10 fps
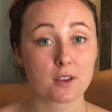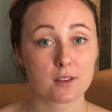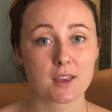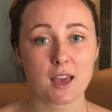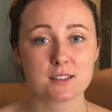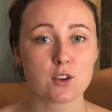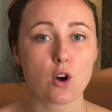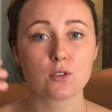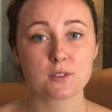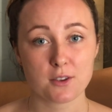get
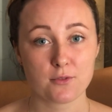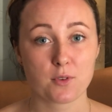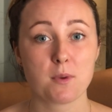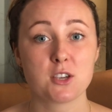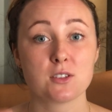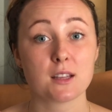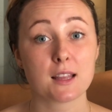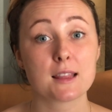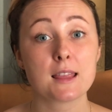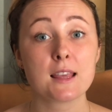all the information that
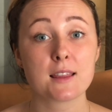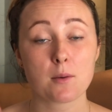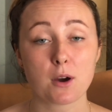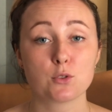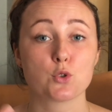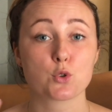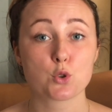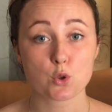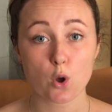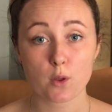I need about your
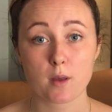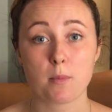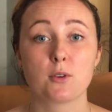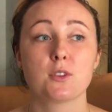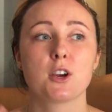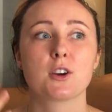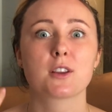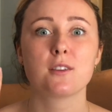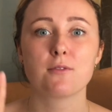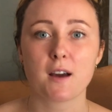soul, about her
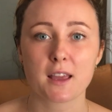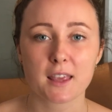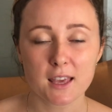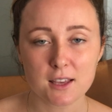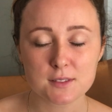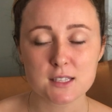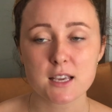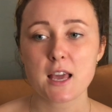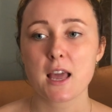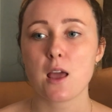divine gifts,
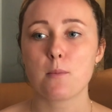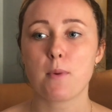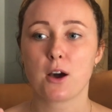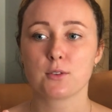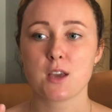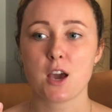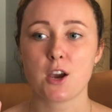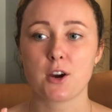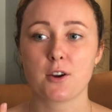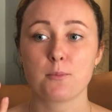about
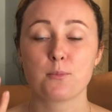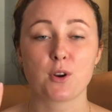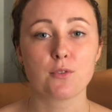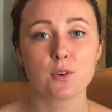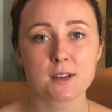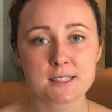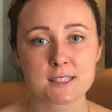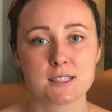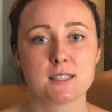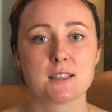her
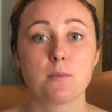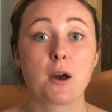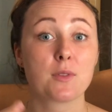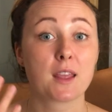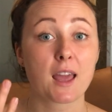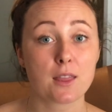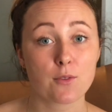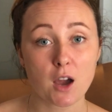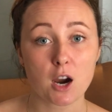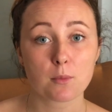preferences, about
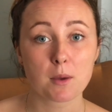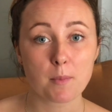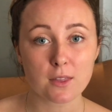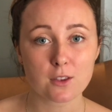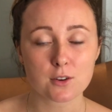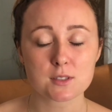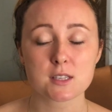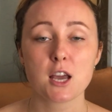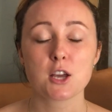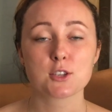negative karmic patterns.
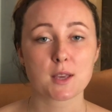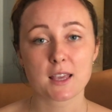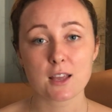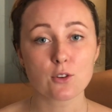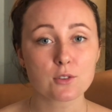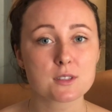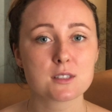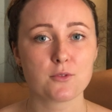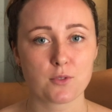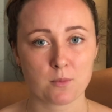So I get all this
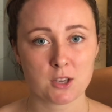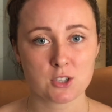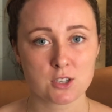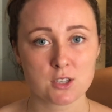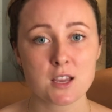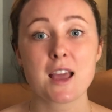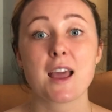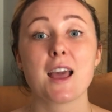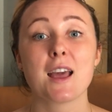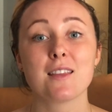information,
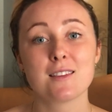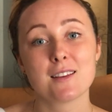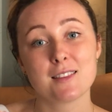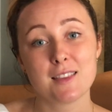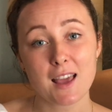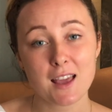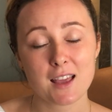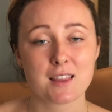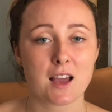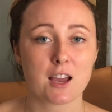and
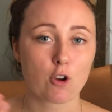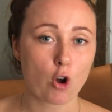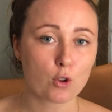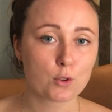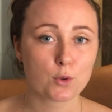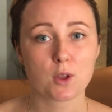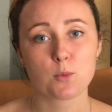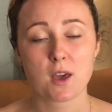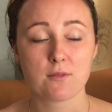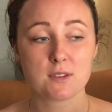then I call you and
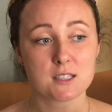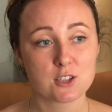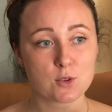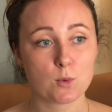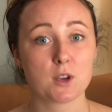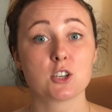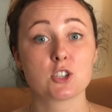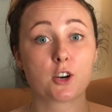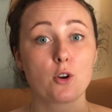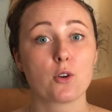we have a session where I
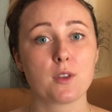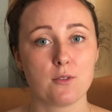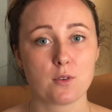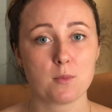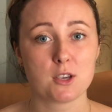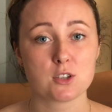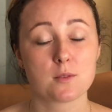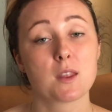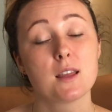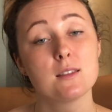share all the information.
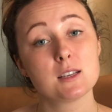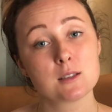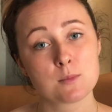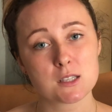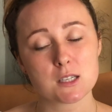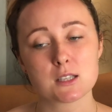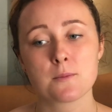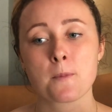And this method,